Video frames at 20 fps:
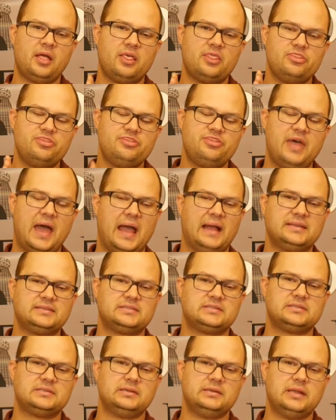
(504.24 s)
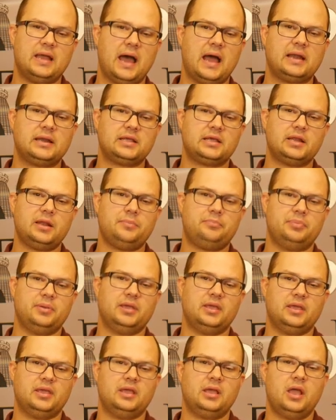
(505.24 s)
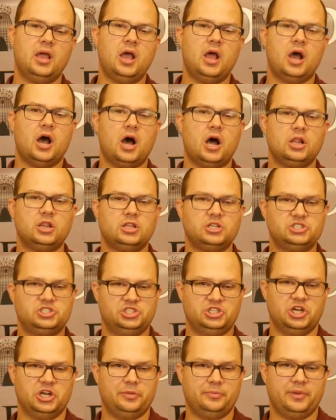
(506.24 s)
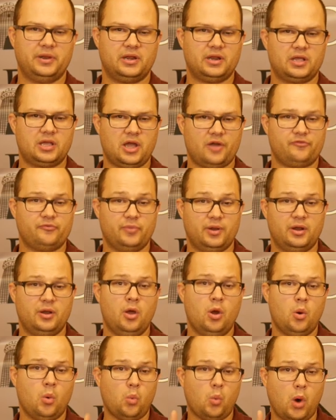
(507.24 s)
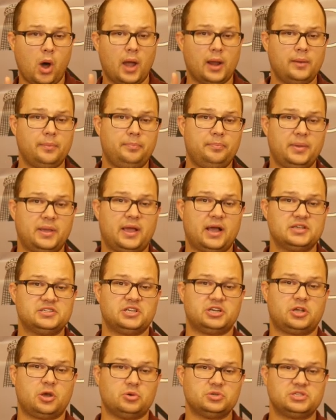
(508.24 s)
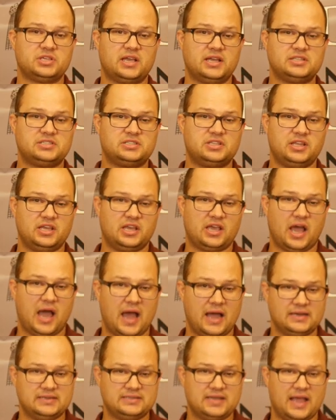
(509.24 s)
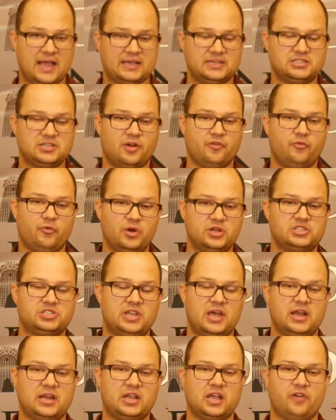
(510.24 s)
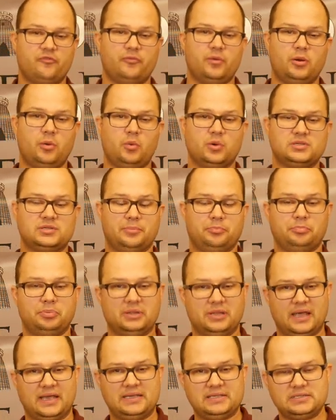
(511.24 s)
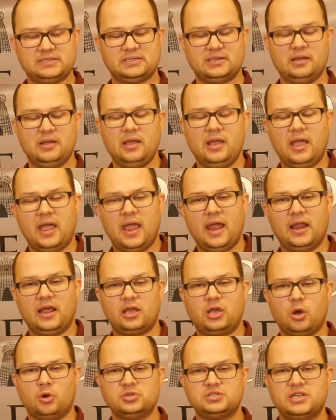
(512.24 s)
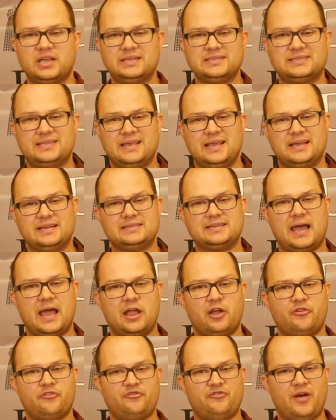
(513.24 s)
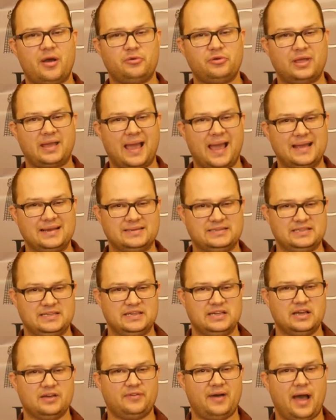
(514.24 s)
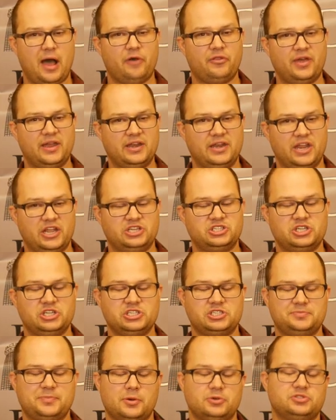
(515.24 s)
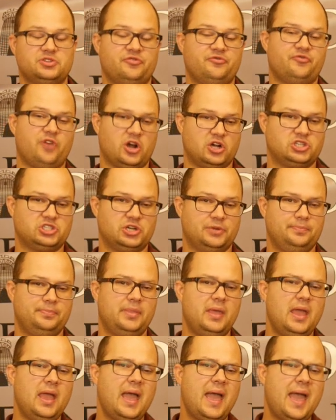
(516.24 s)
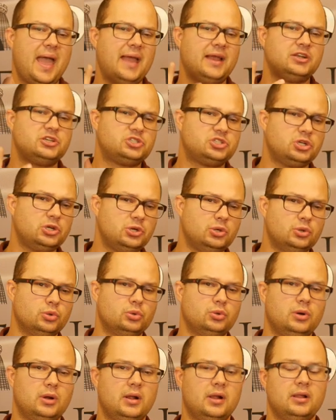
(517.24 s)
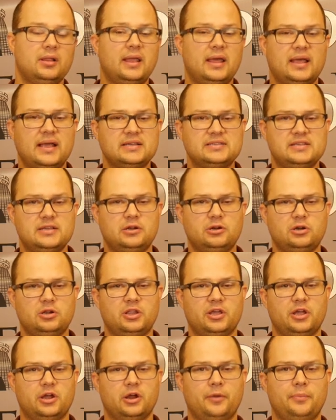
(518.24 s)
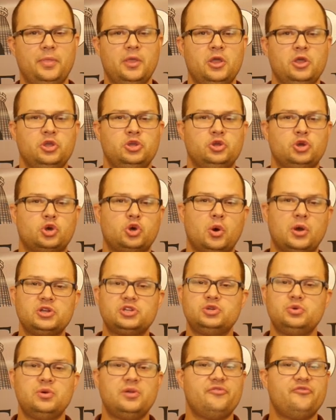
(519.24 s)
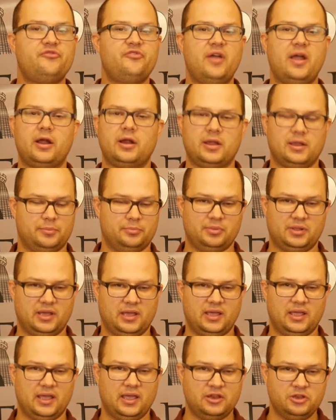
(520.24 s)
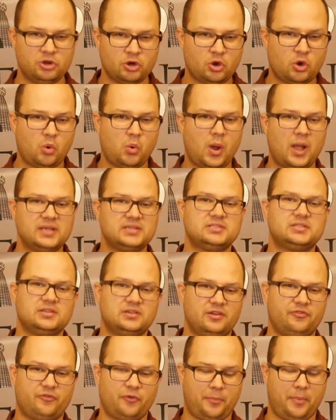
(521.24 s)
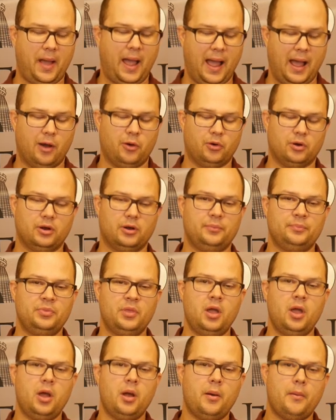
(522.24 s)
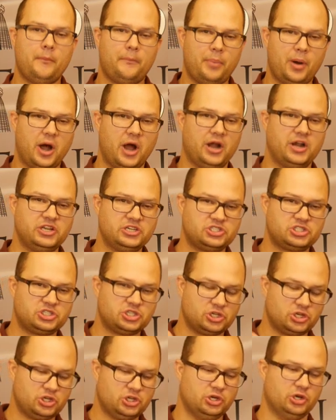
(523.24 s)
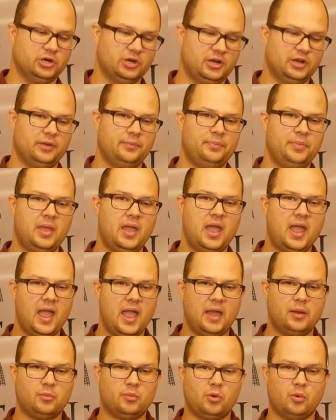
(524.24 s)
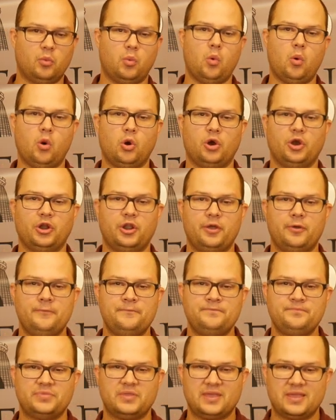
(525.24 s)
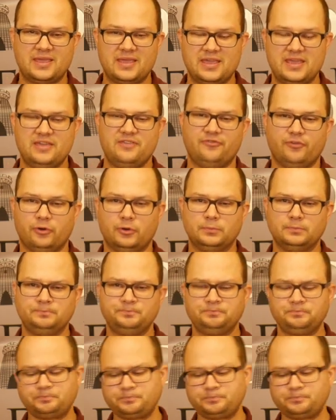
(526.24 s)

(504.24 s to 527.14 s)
that's not going to be a legitimate government. One, because it goes against the context of which that government was in place, and it goes against the entire founding idea of how that nation is supposed to function. And two, like I said earlier, you're going to invariably, in your quest for power, punish good and reward evil.